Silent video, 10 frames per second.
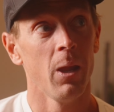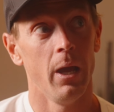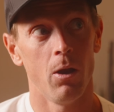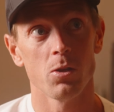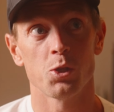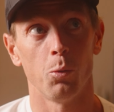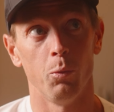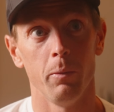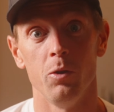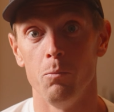It also
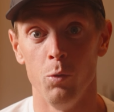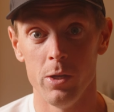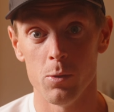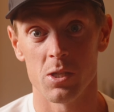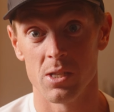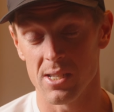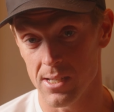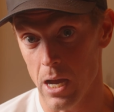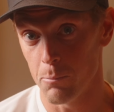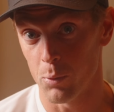re reduces the
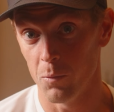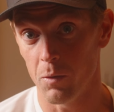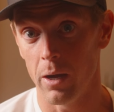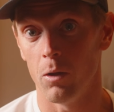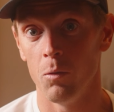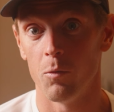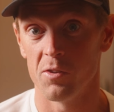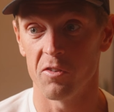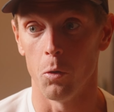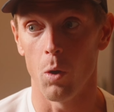side profile,
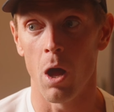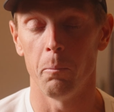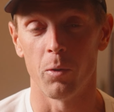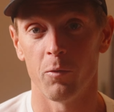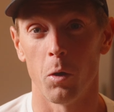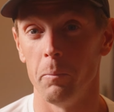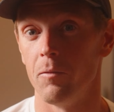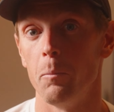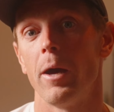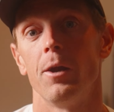so I'll perform
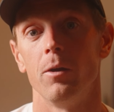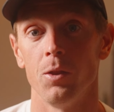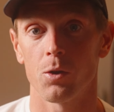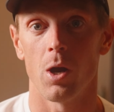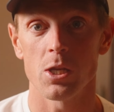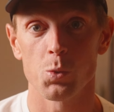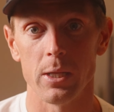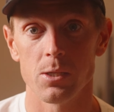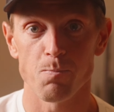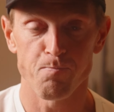even better in the
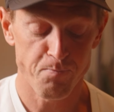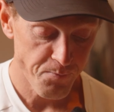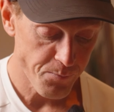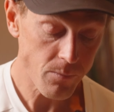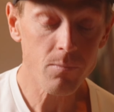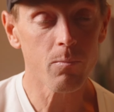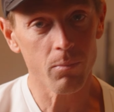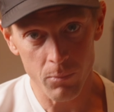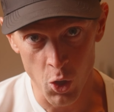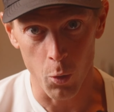crosswinds.
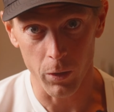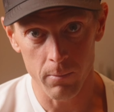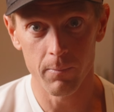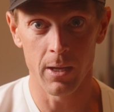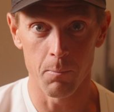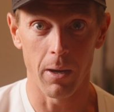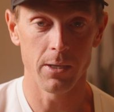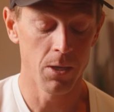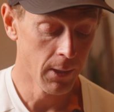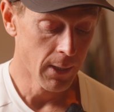Kona in mind.